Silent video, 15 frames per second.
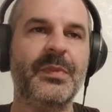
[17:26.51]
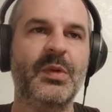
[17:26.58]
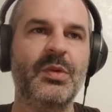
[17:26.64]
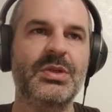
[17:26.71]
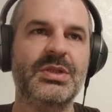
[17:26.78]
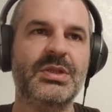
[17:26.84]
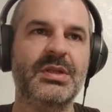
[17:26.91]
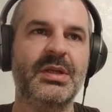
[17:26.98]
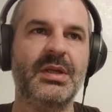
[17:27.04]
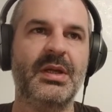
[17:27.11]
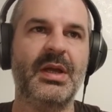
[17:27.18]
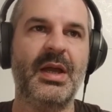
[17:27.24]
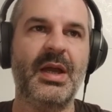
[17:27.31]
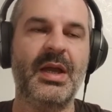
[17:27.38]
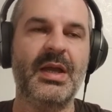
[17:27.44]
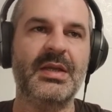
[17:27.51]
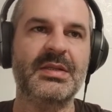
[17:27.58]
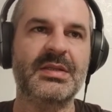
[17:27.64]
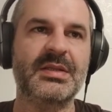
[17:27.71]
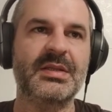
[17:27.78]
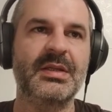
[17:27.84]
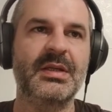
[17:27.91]
which
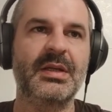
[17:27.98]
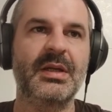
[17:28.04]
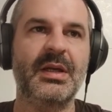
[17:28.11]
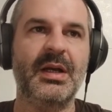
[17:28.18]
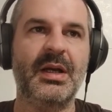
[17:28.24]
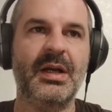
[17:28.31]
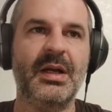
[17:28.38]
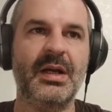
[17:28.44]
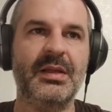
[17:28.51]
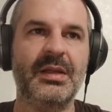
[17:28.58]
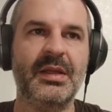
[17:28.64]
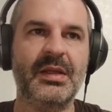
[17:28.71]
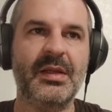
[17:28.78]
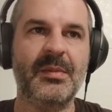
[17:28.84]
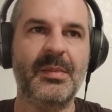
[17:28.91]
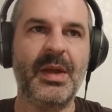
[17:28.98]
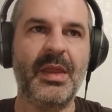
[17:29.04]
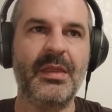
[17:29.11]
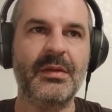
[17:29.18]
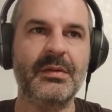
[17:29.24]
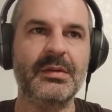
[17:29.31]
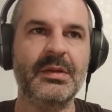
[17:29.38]
has another
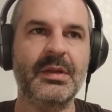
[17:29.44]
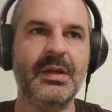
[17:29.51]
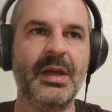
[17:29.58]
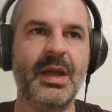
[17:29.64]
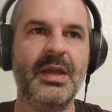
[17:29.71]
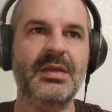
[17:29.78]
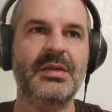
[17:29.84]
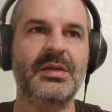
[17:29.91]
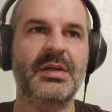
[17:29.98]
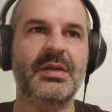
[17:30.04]
method, add